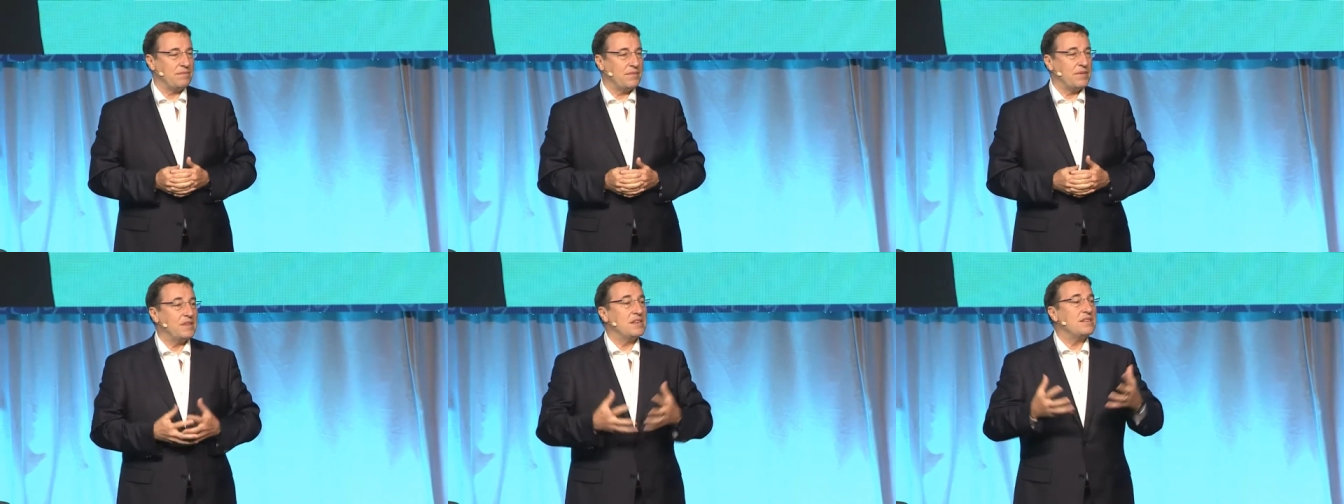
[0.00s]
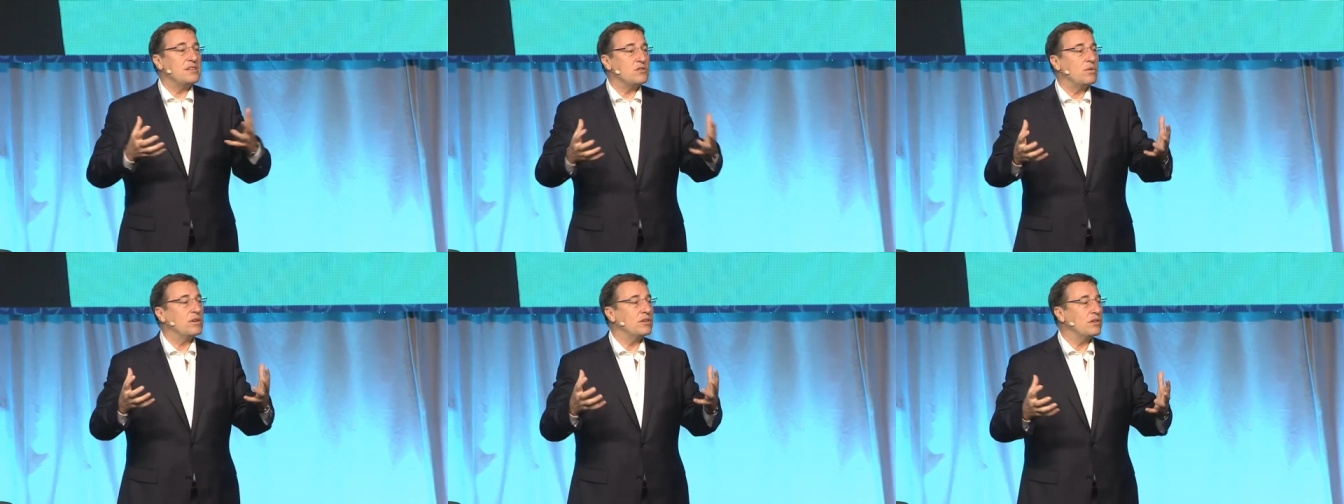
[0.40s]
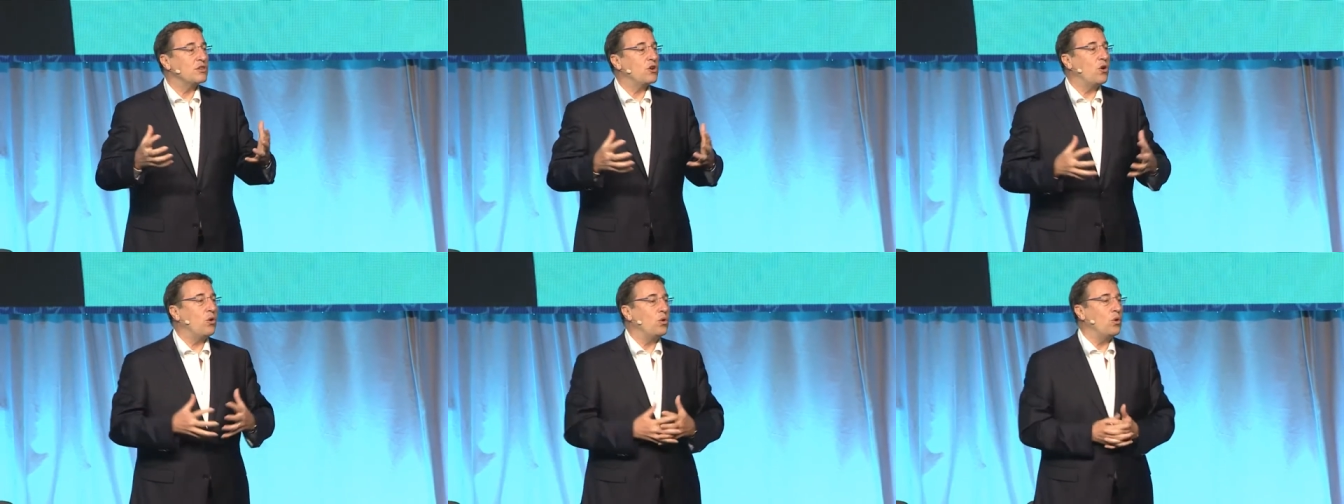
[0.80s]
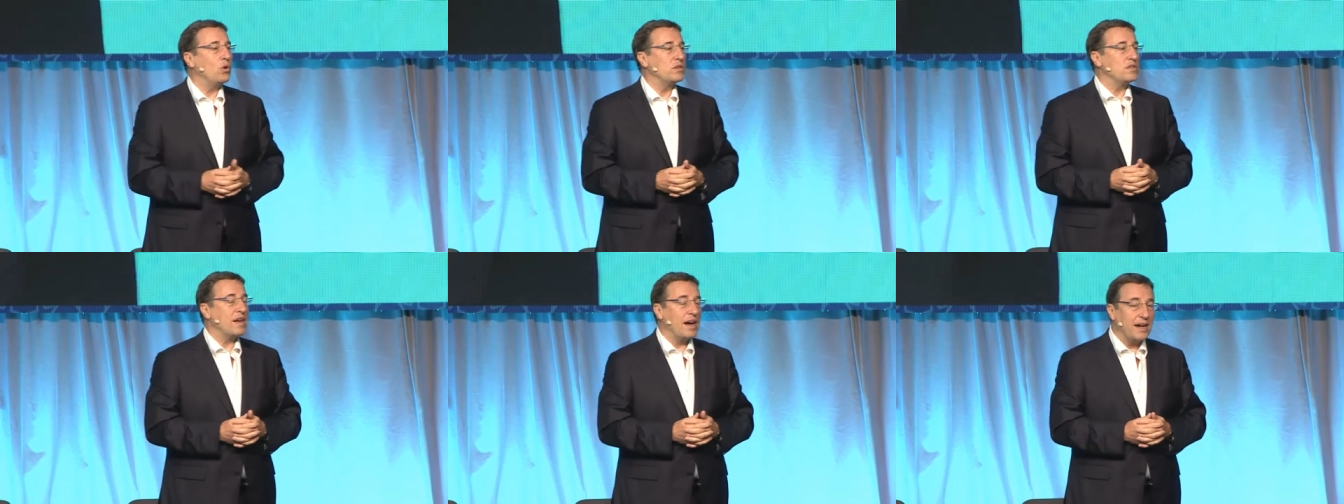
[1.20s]
This is one of the core
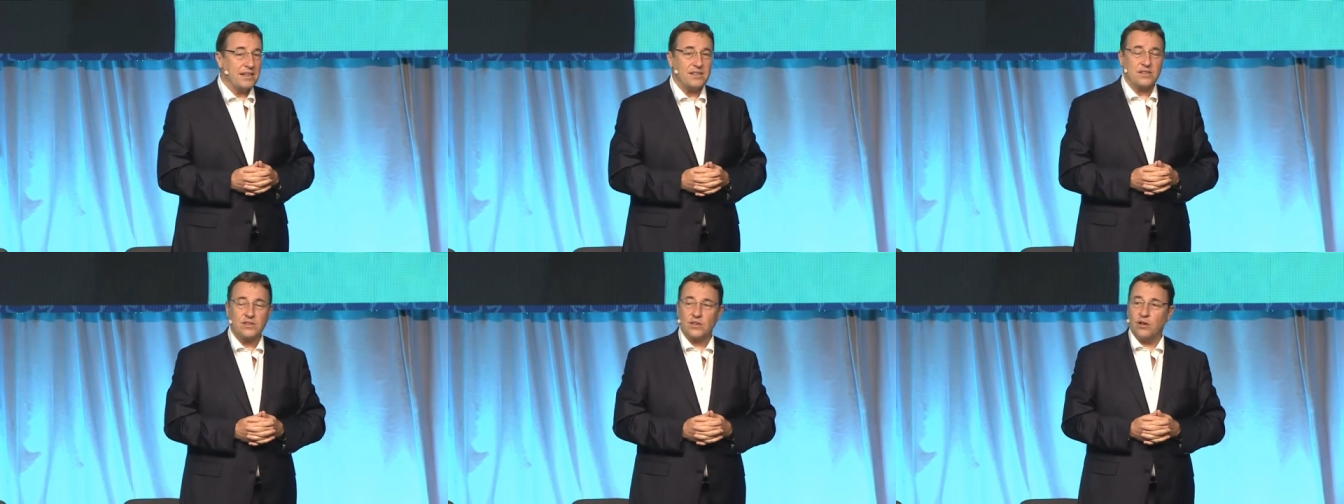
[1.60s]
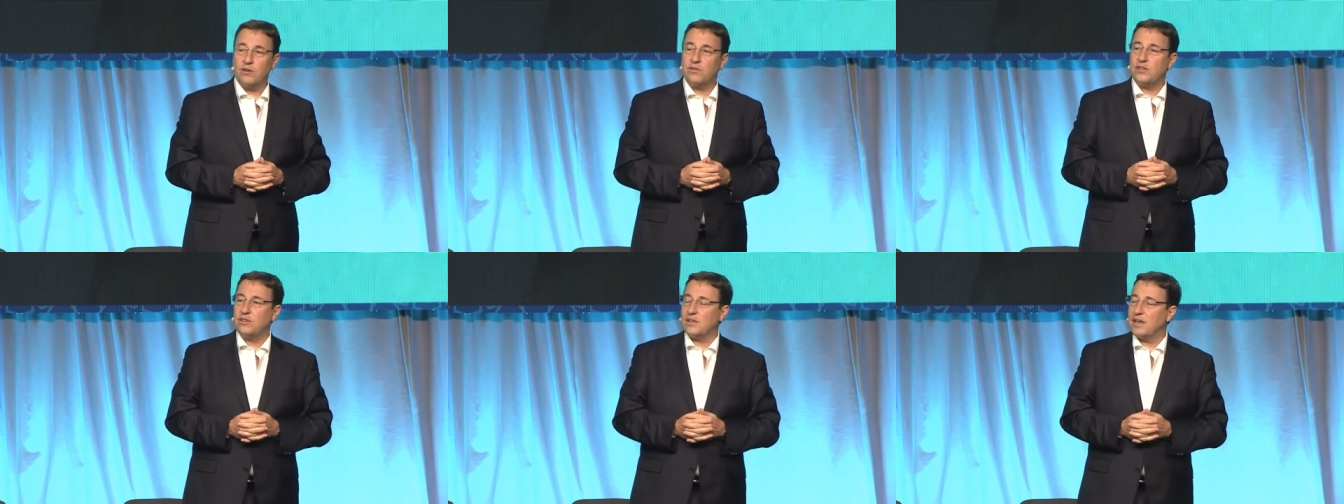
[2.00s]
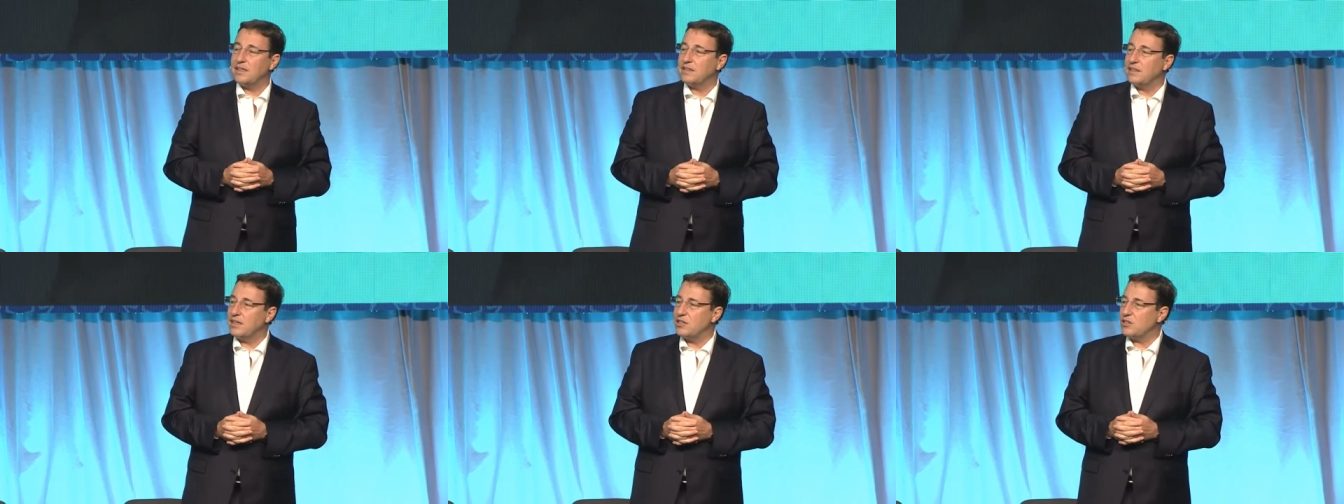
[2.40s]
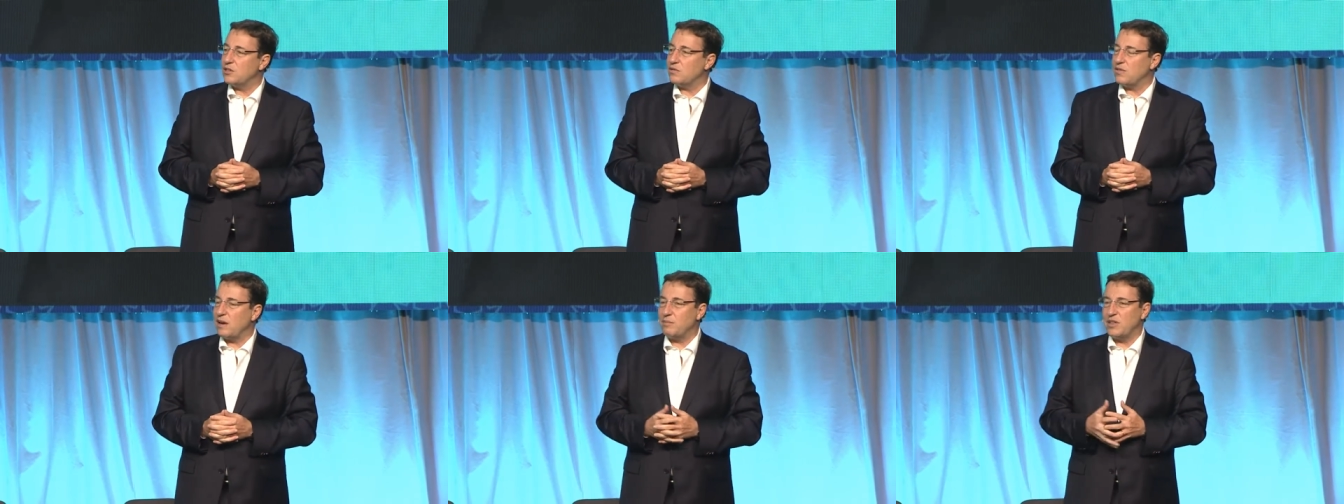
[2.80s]
tasks of the United Nations
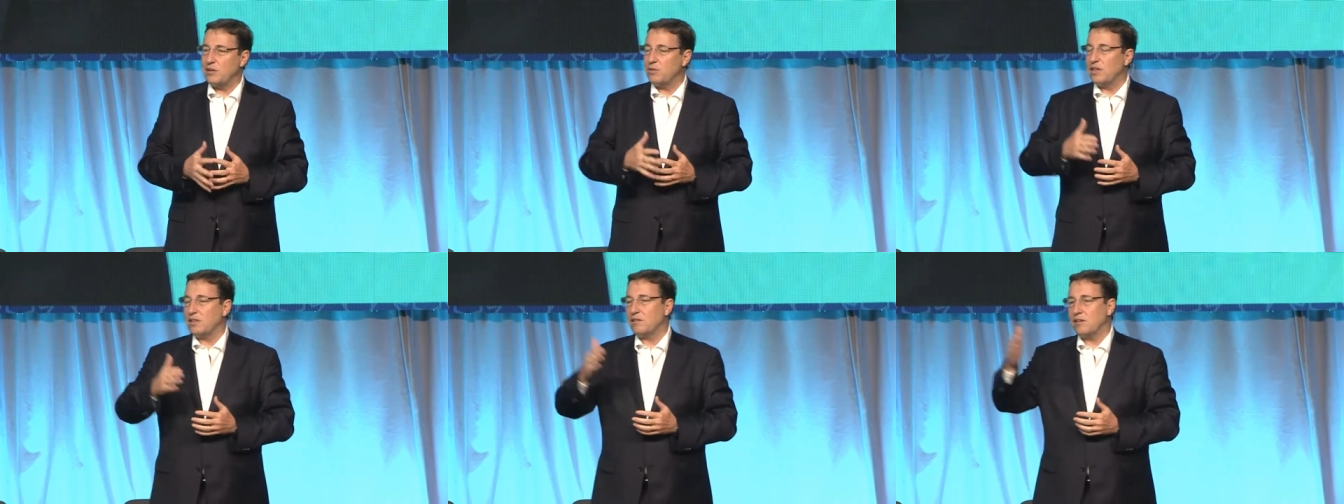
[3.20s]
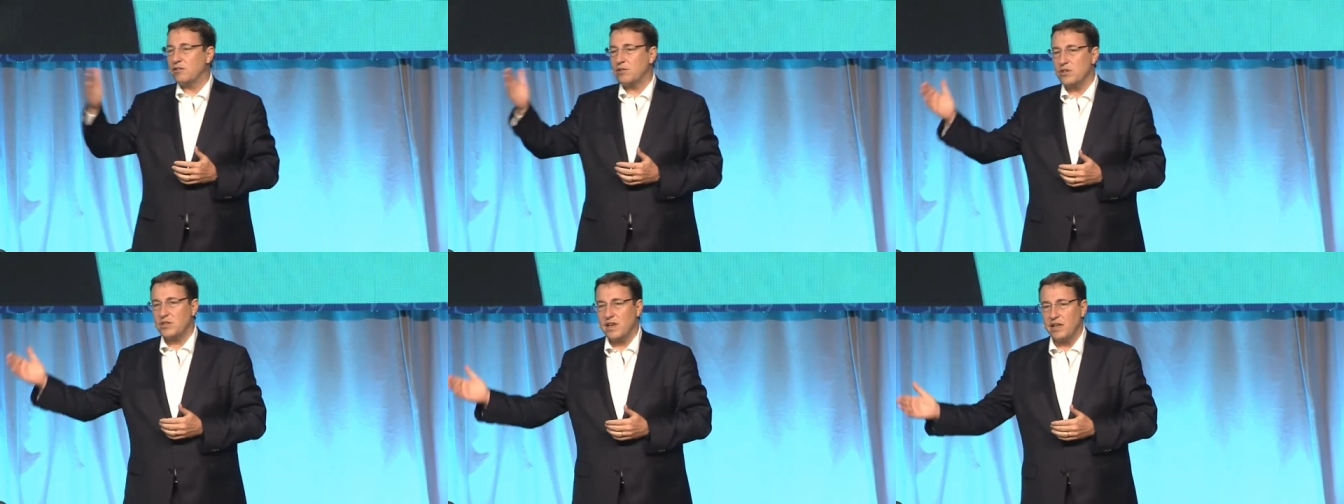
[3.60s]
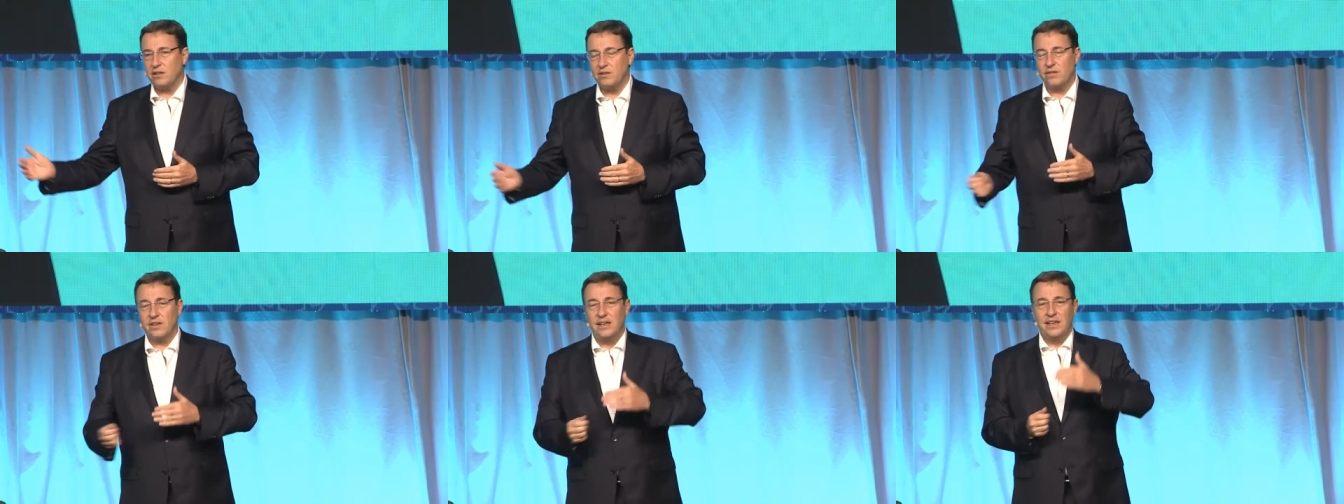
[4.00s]
family, whether across health,